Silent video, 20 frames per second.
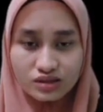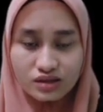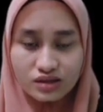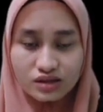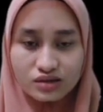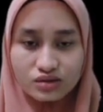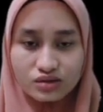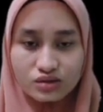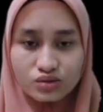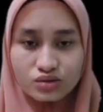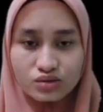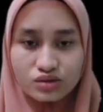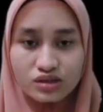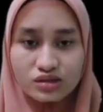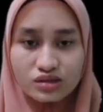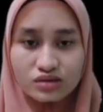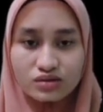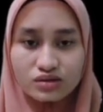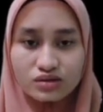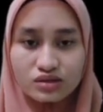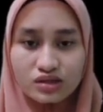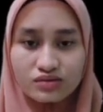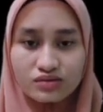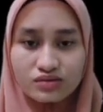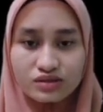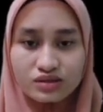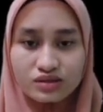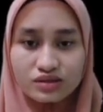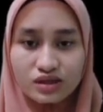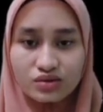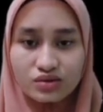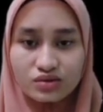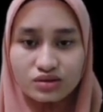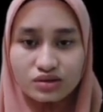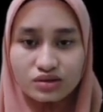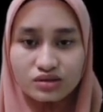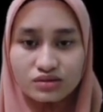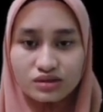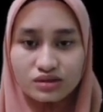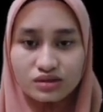207,000
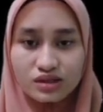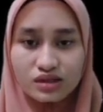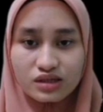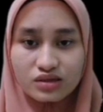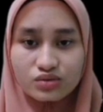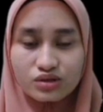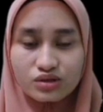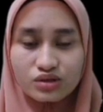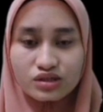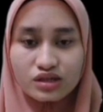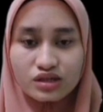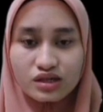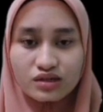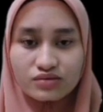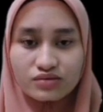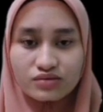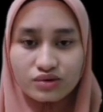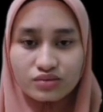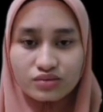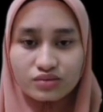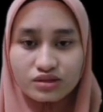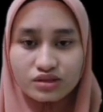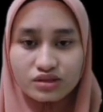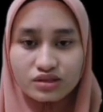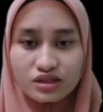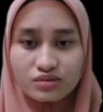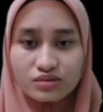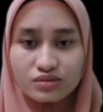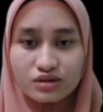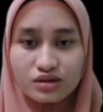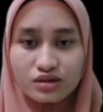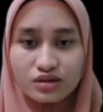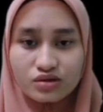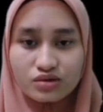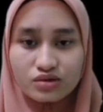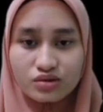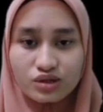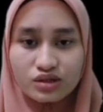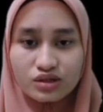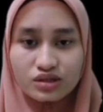ringgit we get from the table on
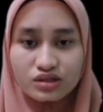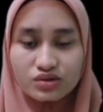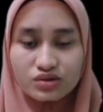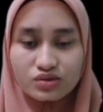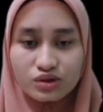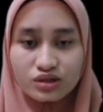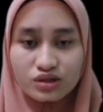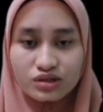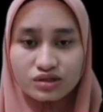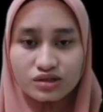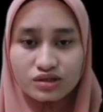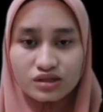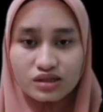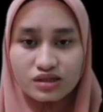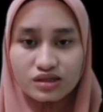question 1C.